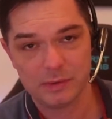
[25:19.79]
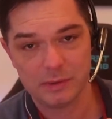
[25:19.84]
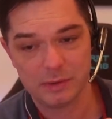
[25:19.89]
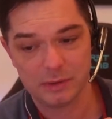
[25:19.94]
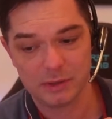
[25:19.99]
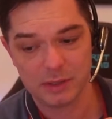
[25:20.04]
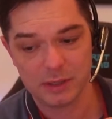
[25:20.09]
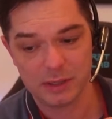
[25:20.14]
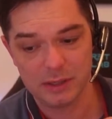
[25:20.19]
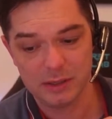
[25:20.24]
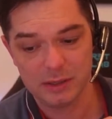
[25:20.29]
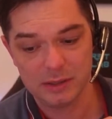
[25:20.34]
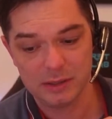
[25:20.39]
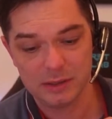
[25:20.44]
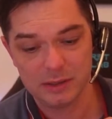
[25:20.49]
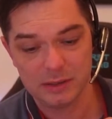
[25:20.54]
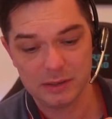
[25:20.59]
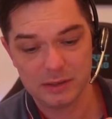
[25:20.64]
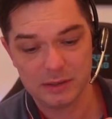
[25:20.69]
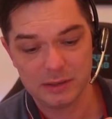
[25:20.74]
Okay,
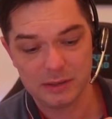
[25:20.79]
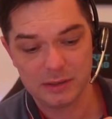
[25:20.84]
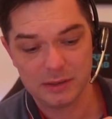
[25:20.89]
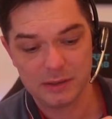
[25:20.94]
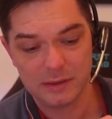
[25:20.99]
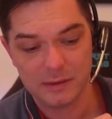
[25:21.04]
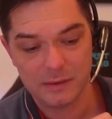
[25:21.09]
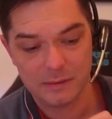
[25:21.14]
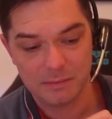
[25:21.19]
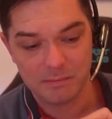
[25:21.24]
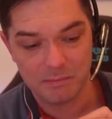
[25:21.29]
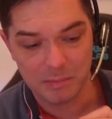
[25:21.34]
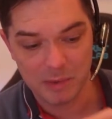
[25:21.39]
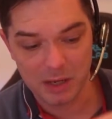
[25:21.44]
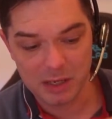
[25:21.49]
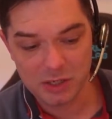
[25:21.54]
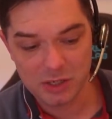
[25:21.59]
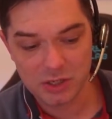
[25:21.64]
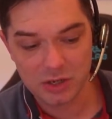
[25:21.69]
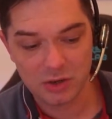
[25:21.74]

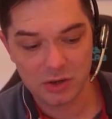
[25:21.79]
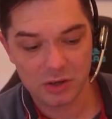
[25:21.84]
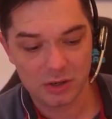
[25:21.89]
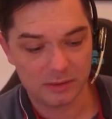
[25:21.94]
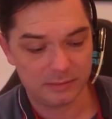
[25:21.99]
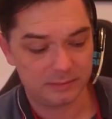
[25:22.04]
much longer.